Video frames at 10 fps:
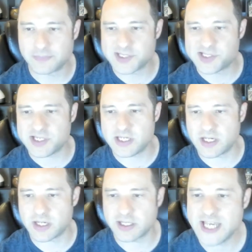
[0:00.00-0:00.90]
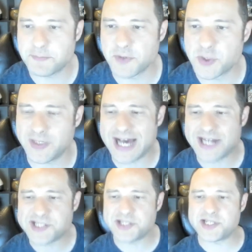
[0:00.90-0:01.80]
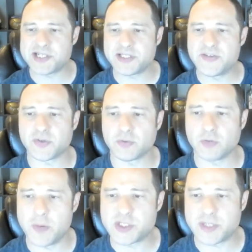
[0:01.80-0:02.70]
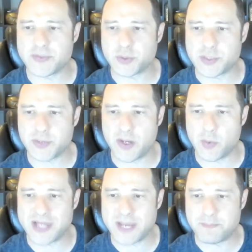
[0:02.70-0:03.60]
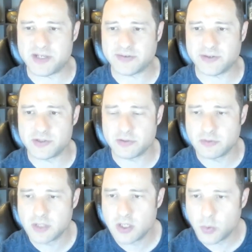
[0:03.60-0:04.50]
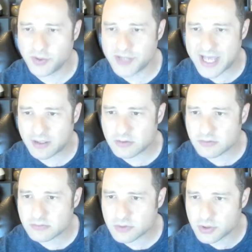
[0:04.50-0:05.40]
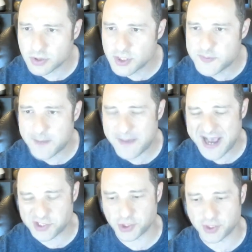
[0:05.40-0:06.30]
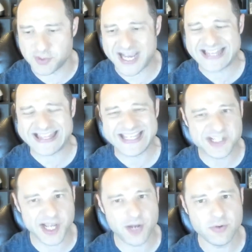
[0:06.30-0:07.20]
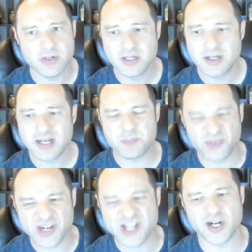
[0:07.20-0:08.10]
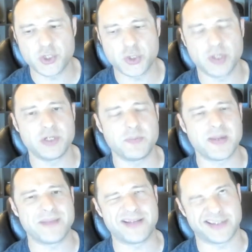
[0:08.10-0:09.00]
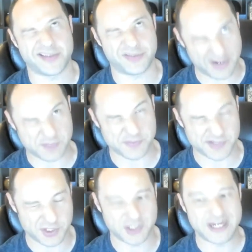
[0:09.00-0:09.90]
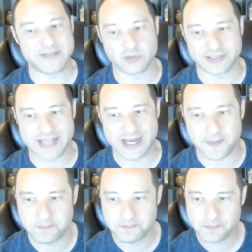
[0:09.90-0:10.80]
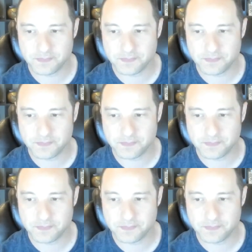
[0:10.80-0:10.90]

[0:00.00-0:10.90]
Let's see here. Keith Bruce, when Odyssey of the Seas leaves for Rome in summer 2021, will that cruise be a passenger cruise? I think so. I'm pretty darn sure, dude, but I'm not like 1,000% sure. I'd have to look that up.